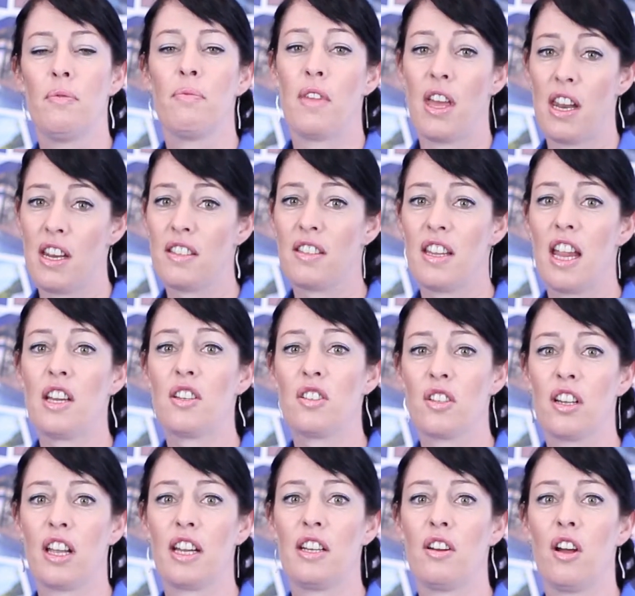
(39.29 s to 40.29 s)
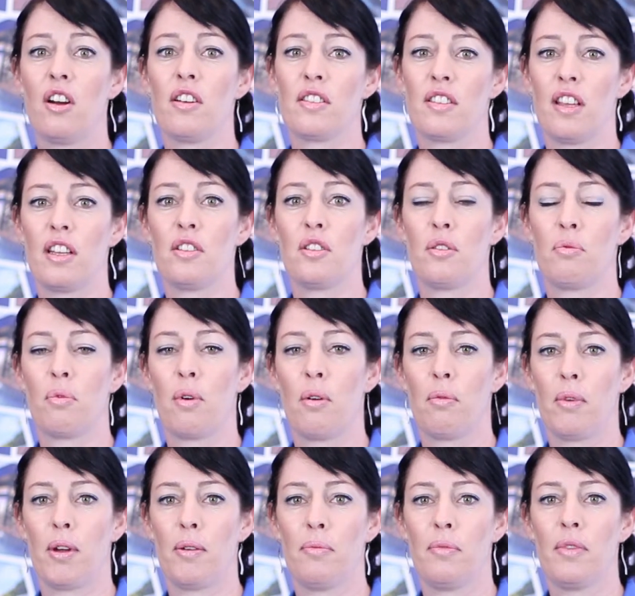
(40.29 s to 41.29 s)
that is actually not such a
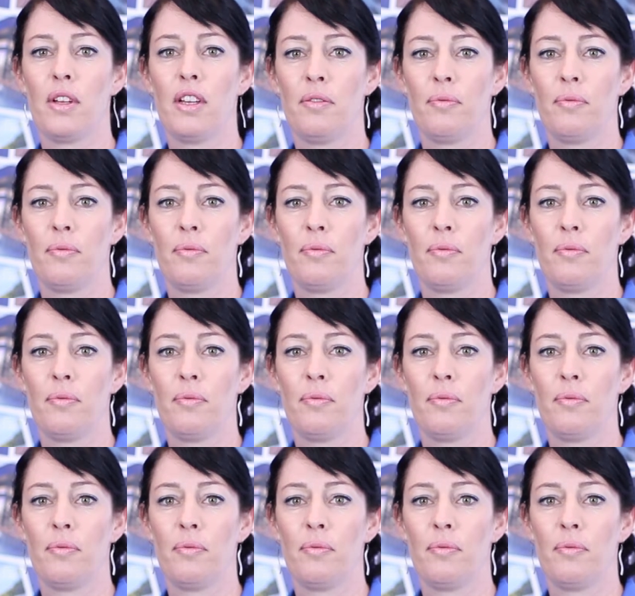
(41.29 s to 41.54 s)
problem.